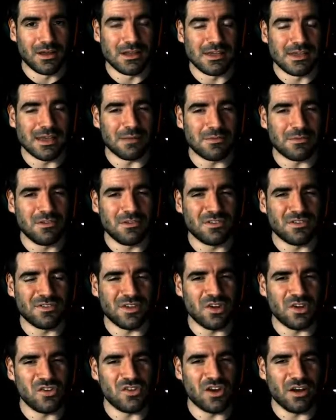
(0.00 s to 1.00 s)
He kept doing this a
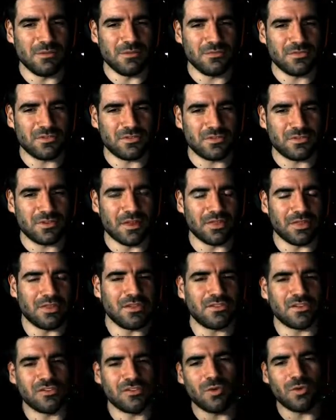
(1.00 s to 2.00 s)
few times. At
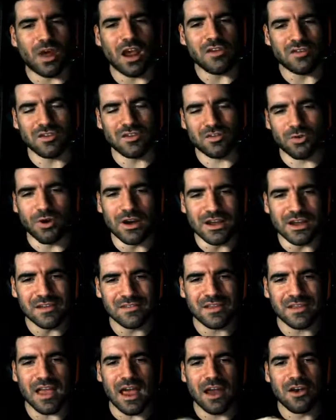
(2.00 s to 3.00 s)
this situation, it's quite
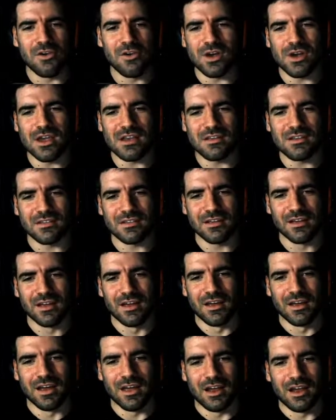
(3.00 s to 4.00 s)
easy to get annoyed,
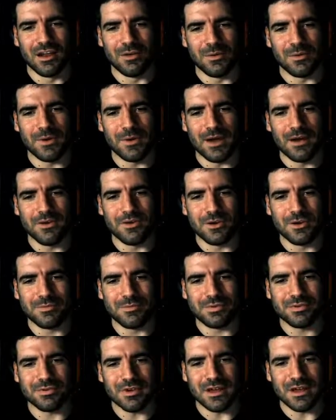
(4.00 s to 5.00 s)
a little bit wound up.
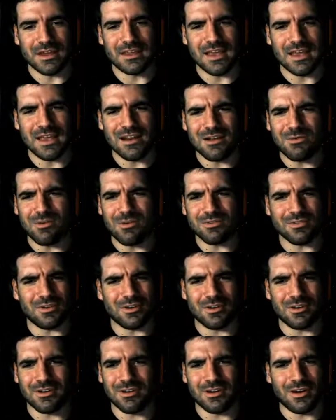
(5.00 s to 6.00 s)
Again, I
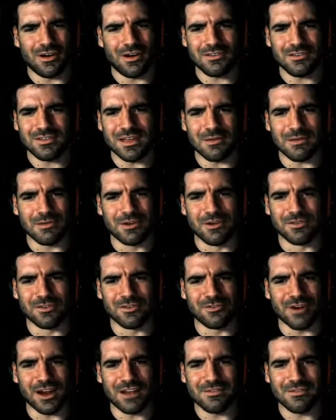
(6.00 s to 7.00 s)
just kept
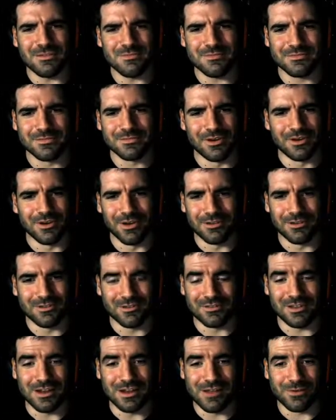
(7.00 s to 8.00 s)
losing track of him. I
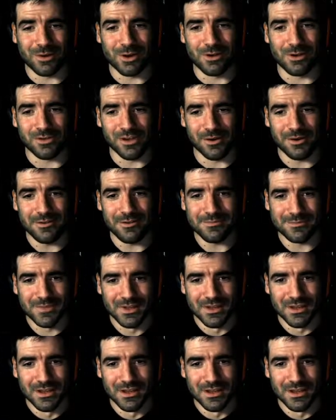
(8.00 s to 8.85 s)
just didn't have a clue what was going on.